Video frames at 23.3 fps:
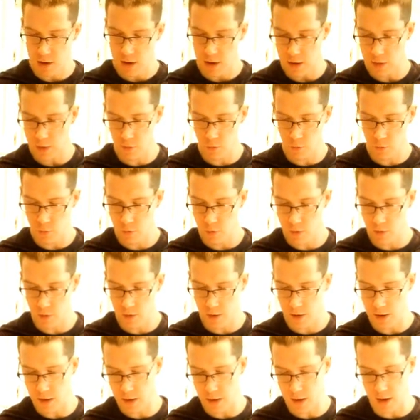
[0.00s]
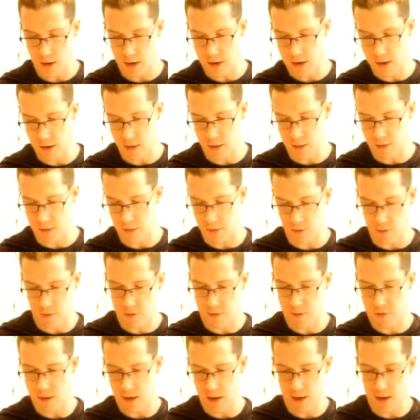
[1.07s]
it's really going to get nice and
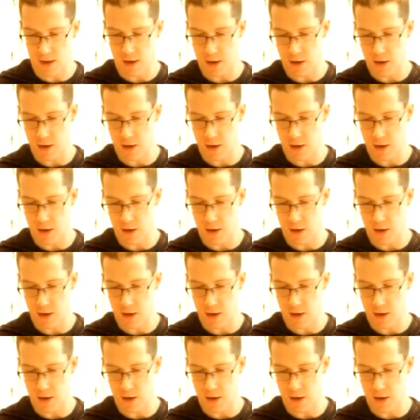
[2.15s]
thick,